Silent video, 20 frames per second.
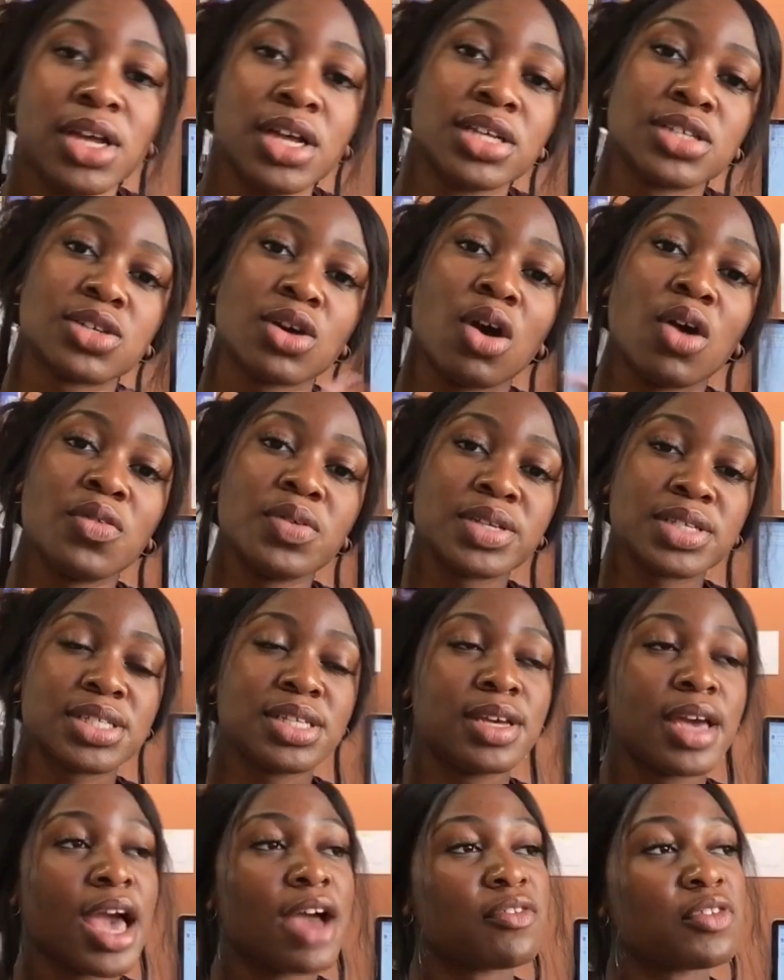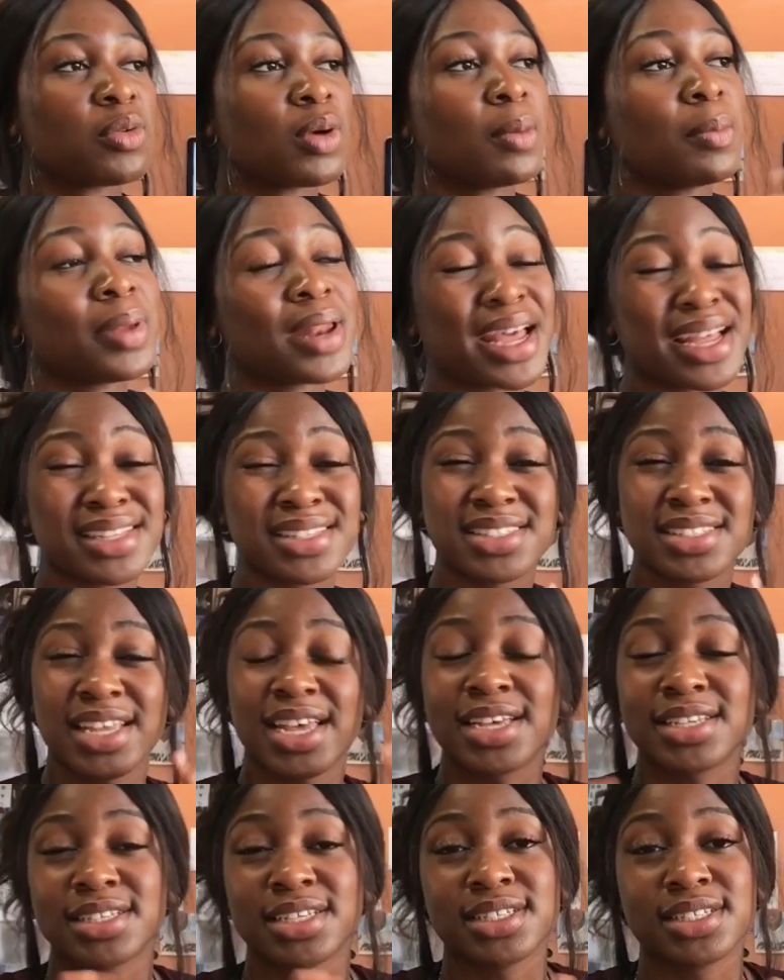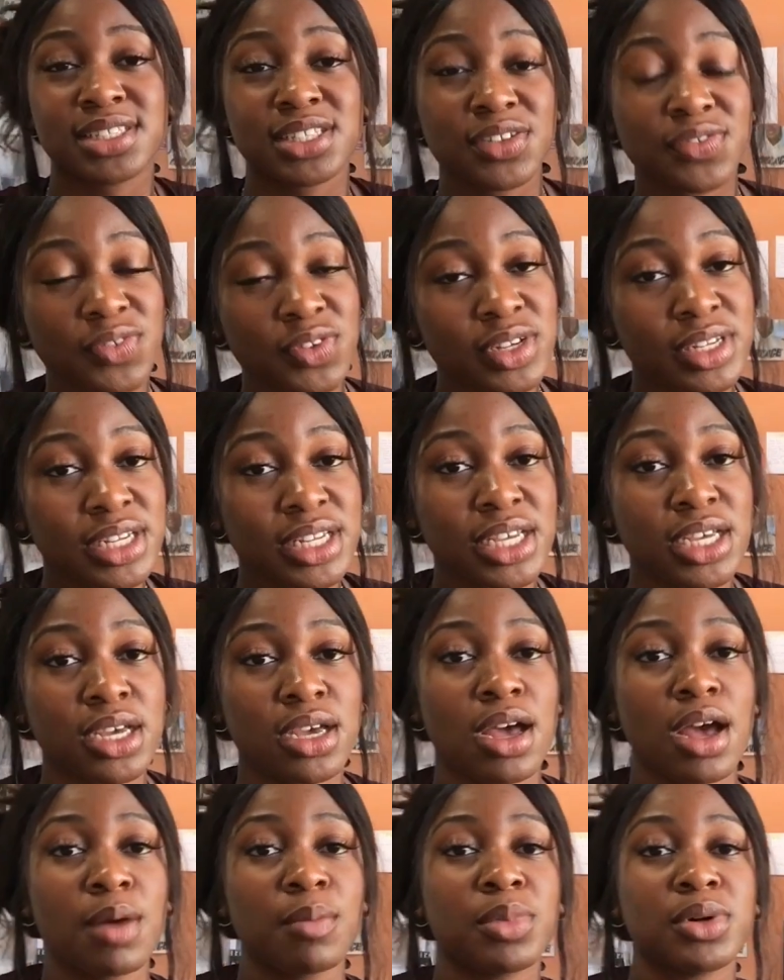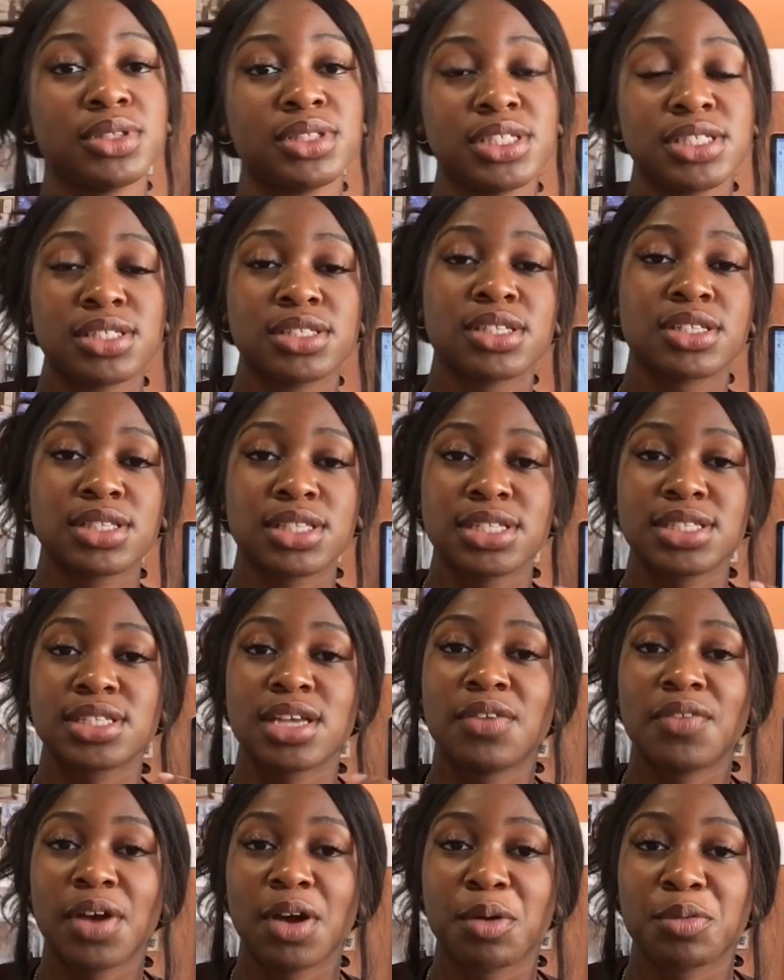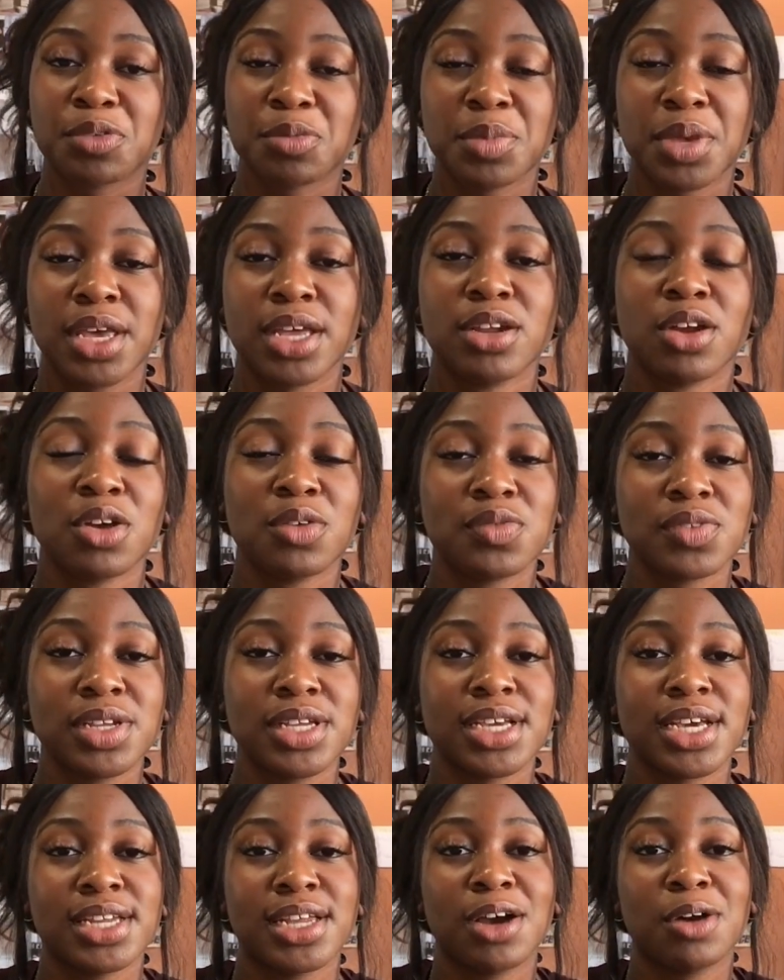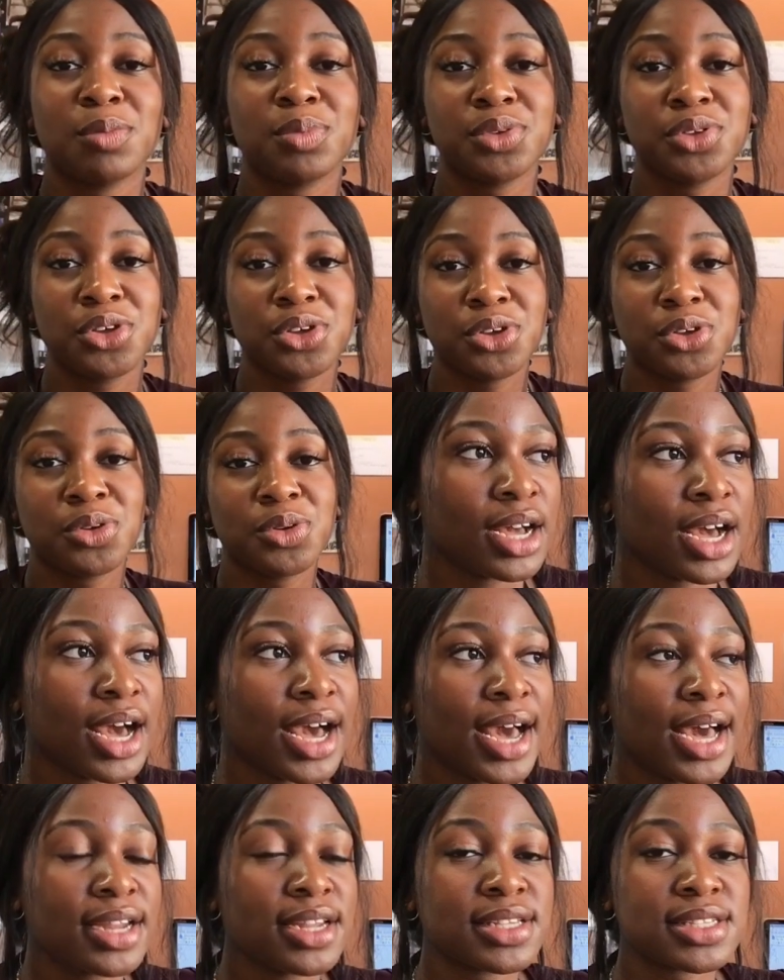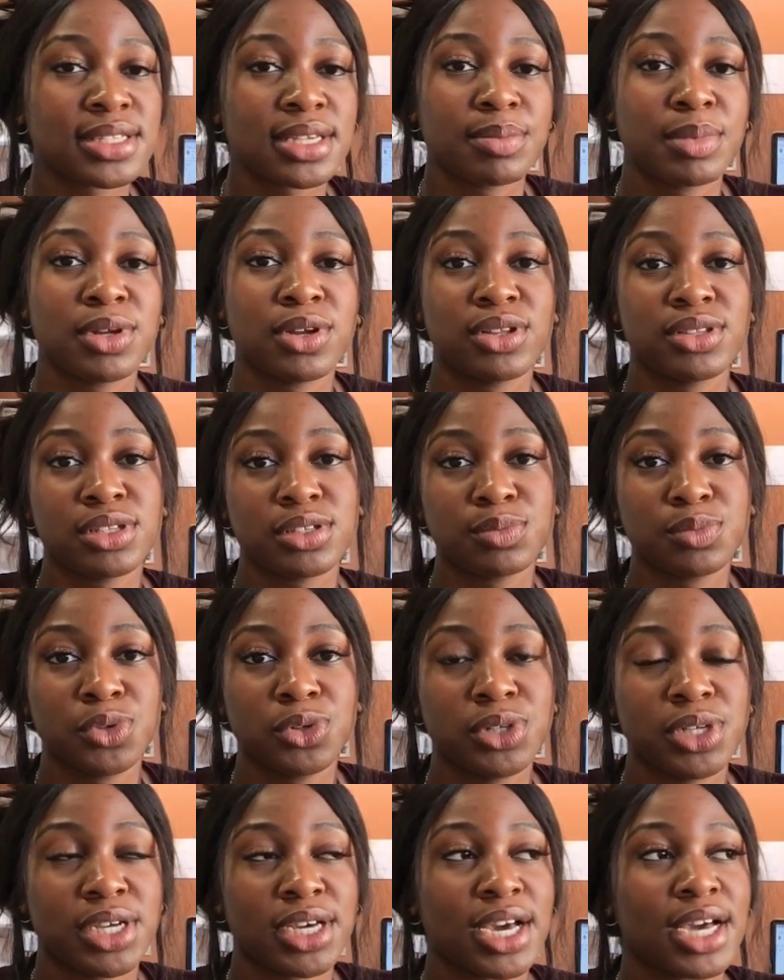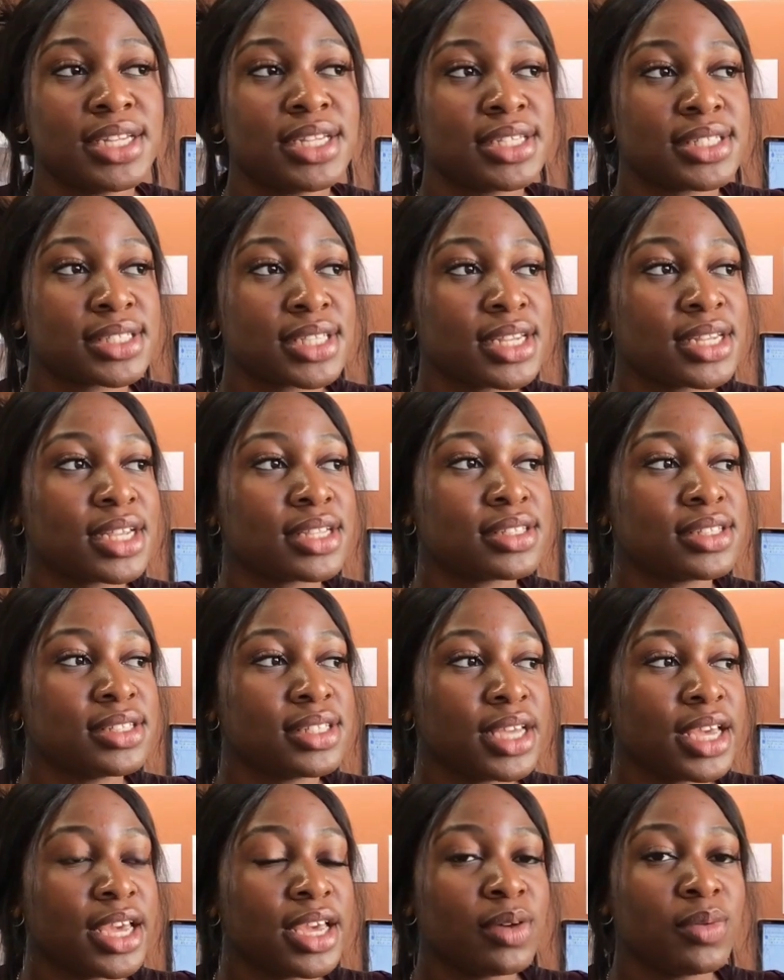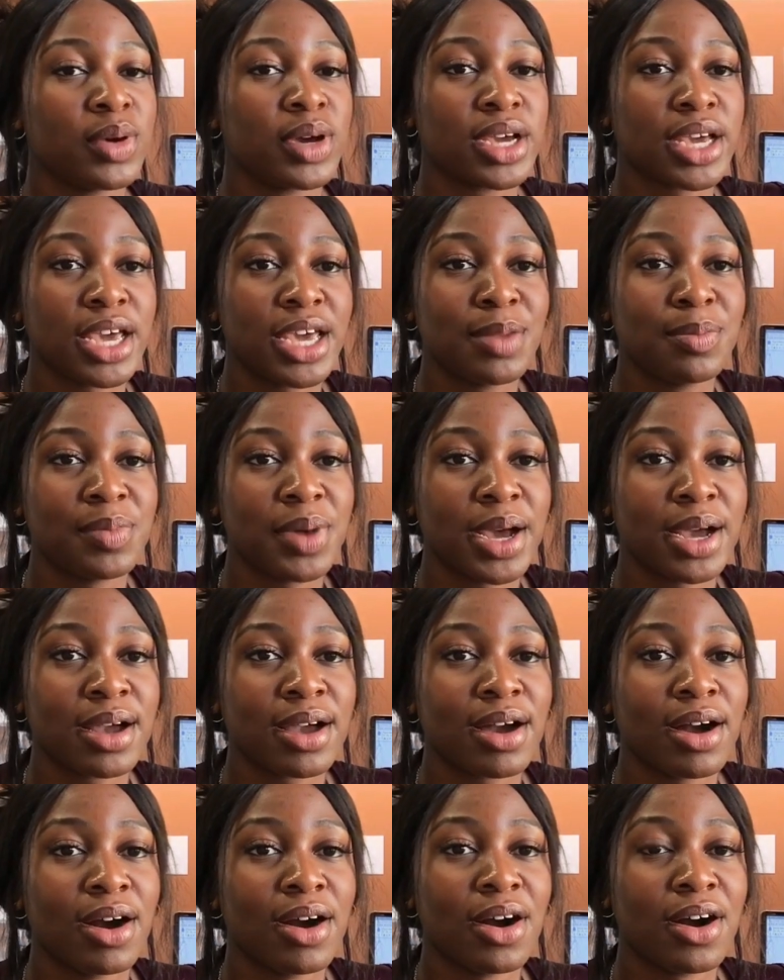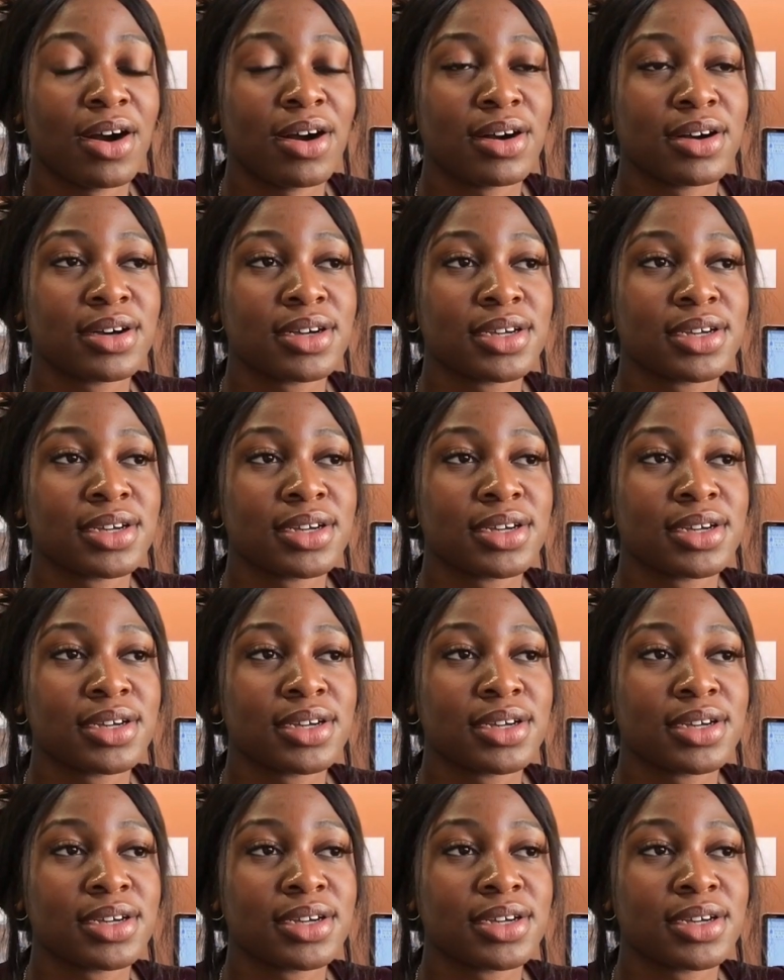So obviously everyone plans their essays differently, but these are the things that have helped me and hopefully can help you. I had a seminar this morning and they said that today we're getting back our